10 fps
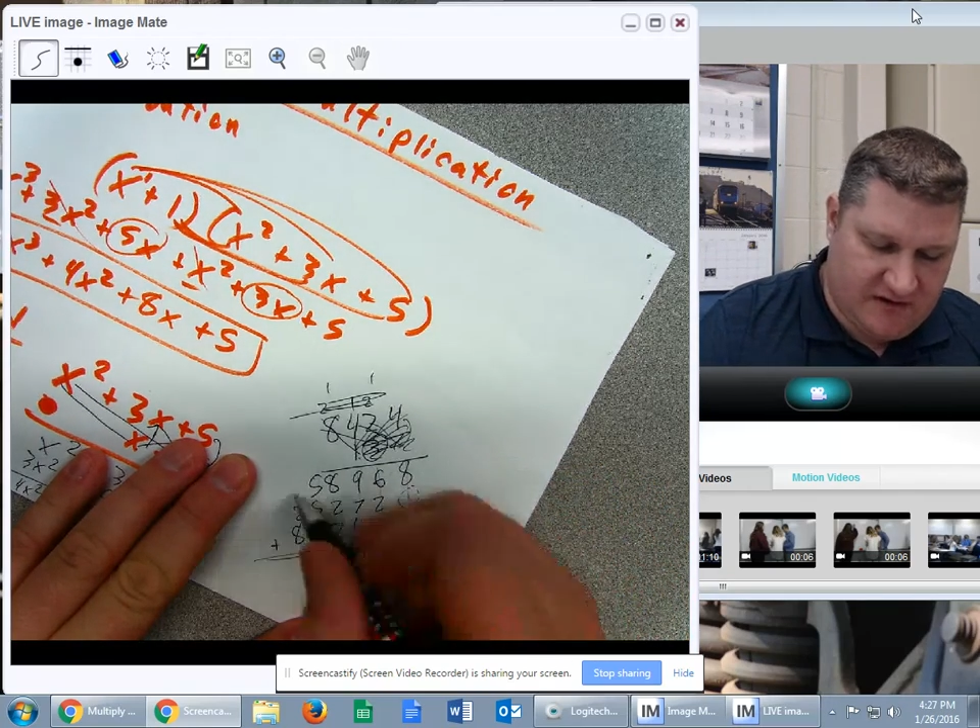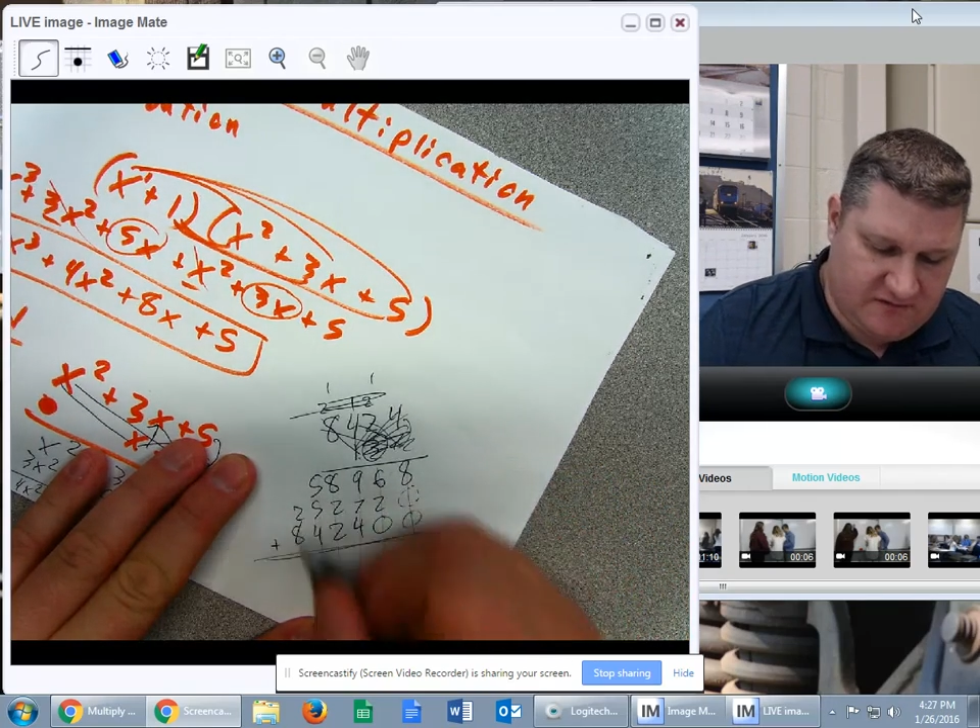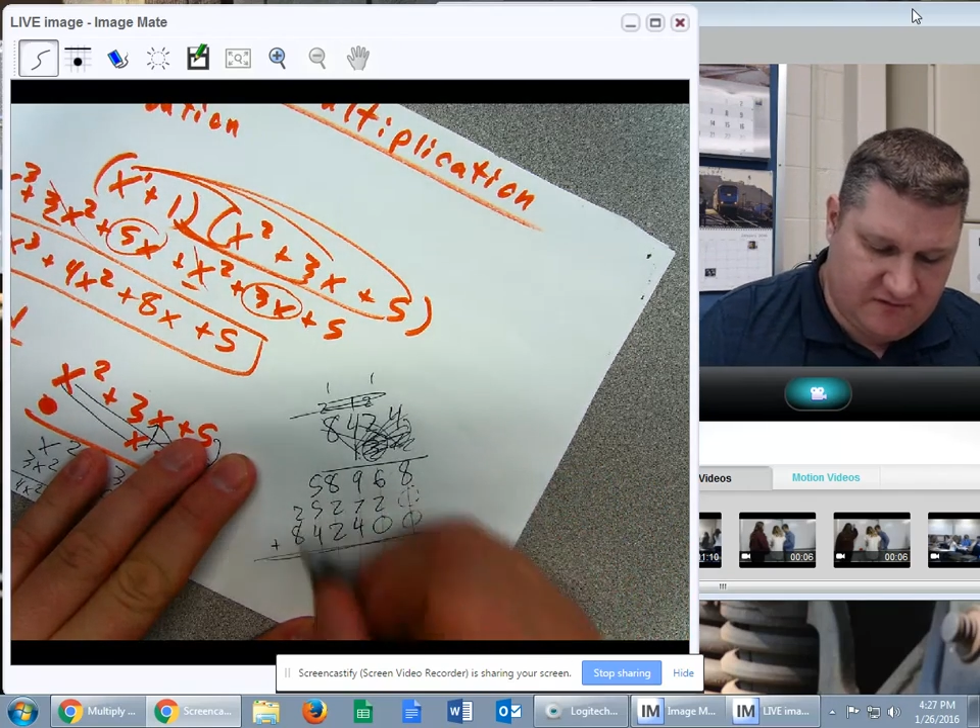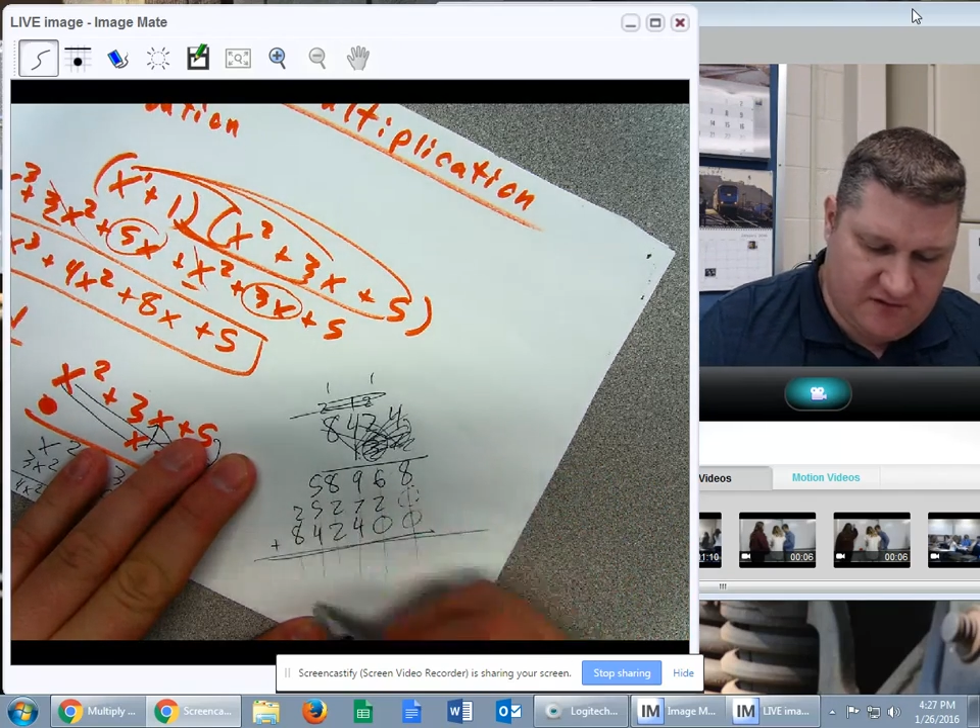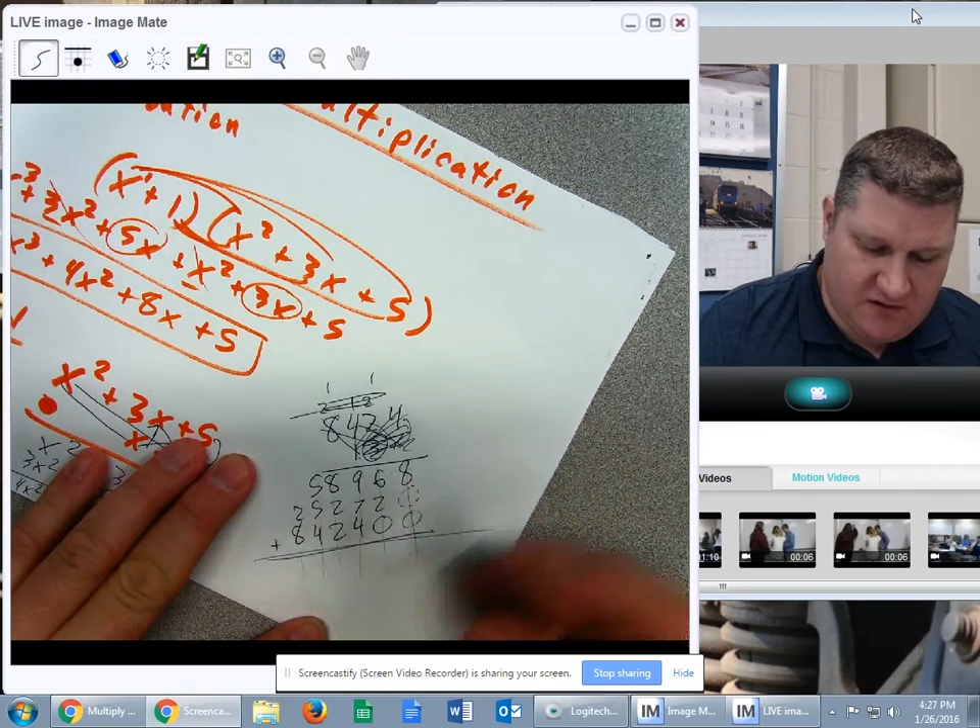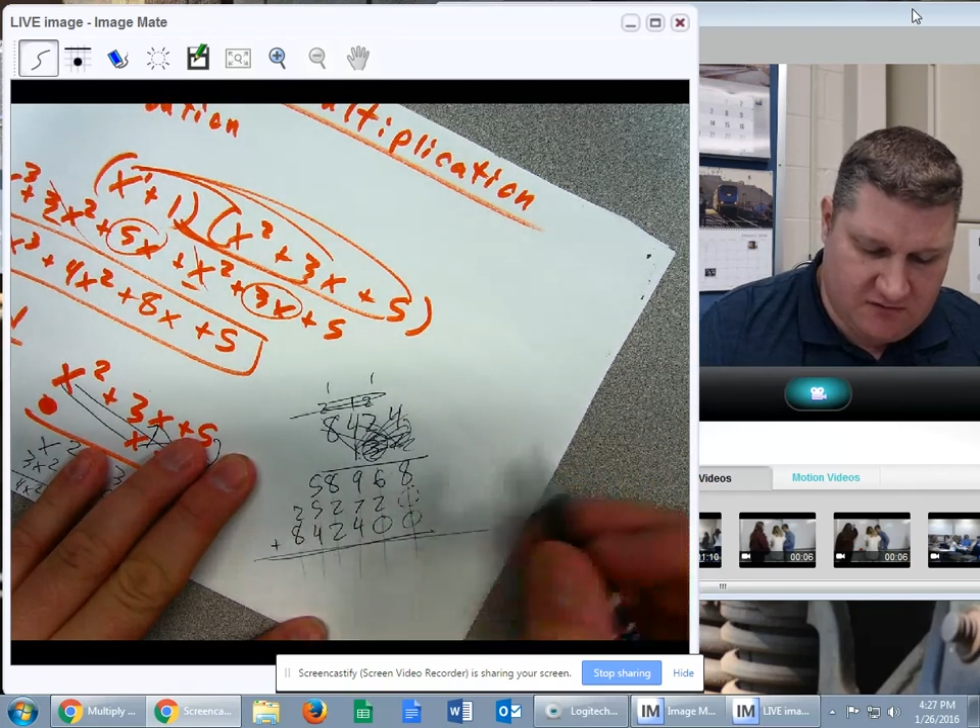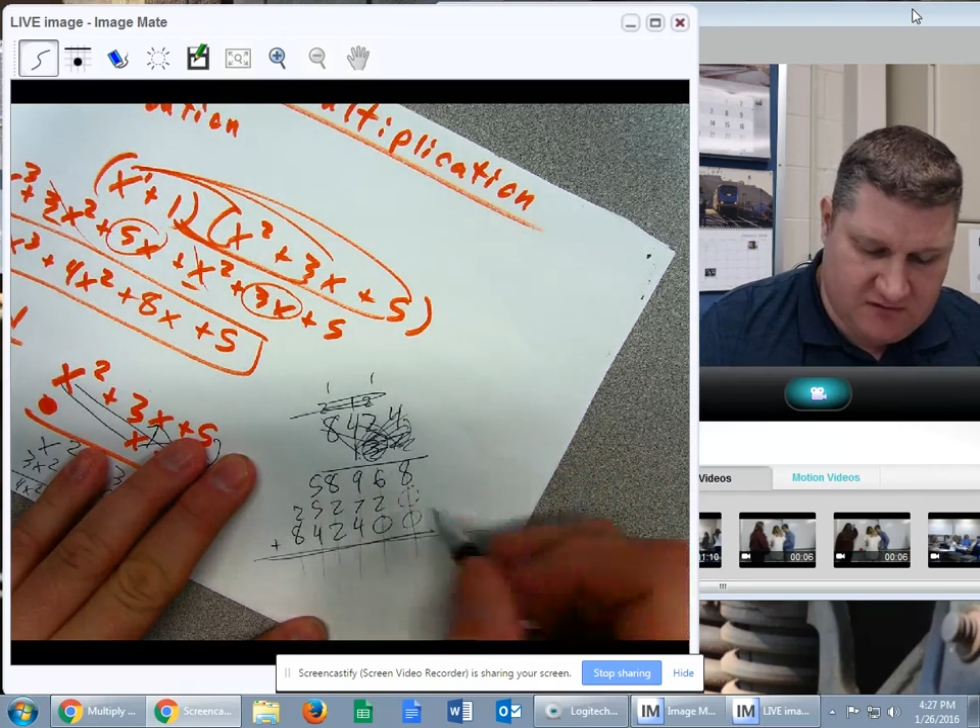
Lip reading: the